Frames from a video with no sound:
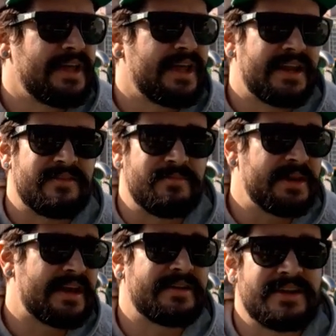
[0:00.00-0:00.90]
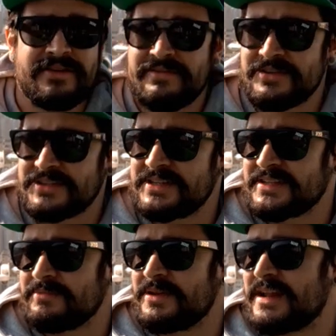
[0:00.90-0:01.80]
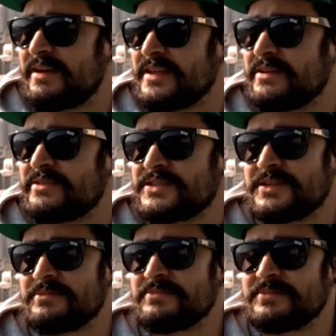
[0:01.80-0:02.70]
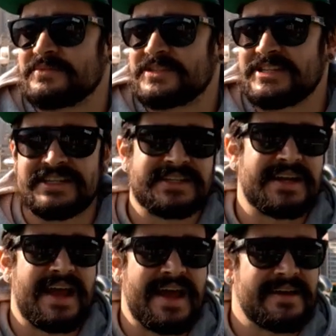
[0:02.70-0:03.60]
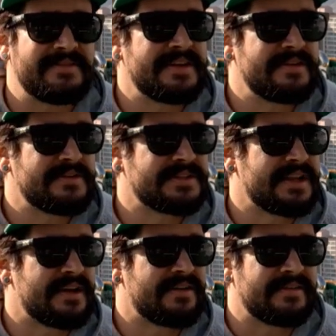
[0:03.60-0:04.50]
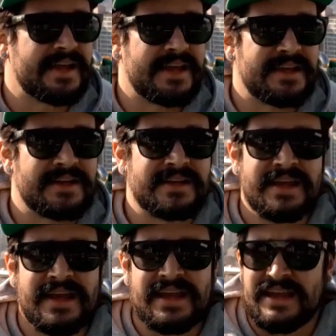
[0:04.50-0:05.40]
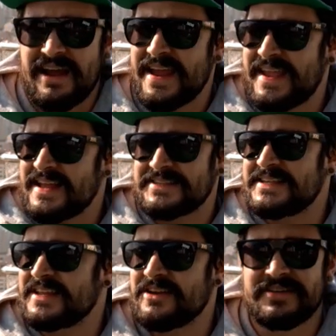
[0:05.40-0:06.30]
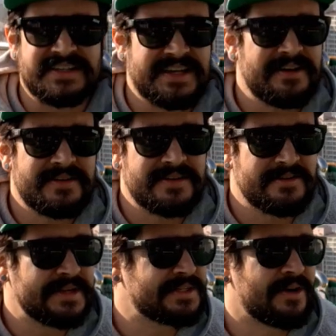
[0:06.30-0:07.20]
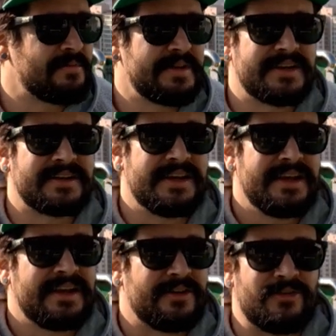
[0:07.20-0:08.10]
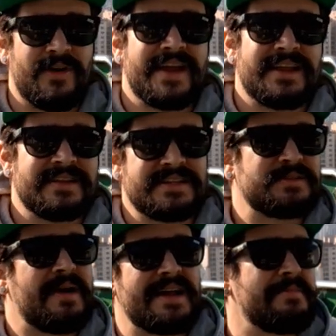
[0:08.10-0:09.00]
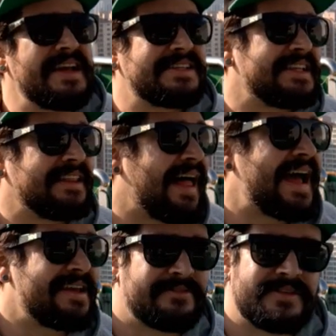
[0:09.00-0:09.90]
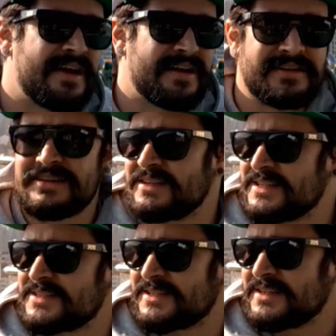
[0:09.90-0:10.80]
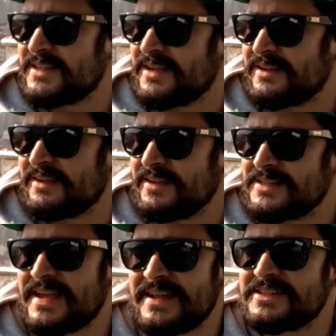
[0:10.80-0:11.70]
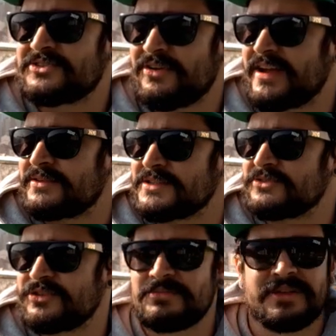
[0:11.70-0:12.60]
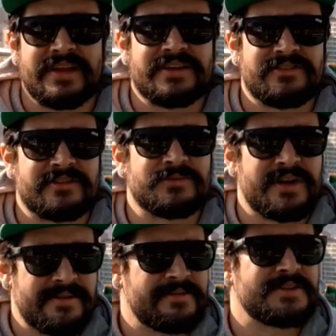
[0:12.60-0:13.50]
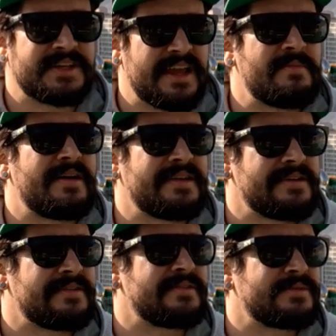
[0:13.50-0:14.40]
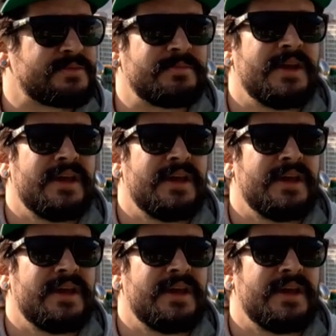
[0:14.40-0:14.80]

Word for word: And I've been out here ever since. I've been out here some six and a half years now. And you know, I can't sit here and tell you it's all been great. This is my amazing life. No, it's, uh, it's had its trials and tribulations. When I first came out here, it was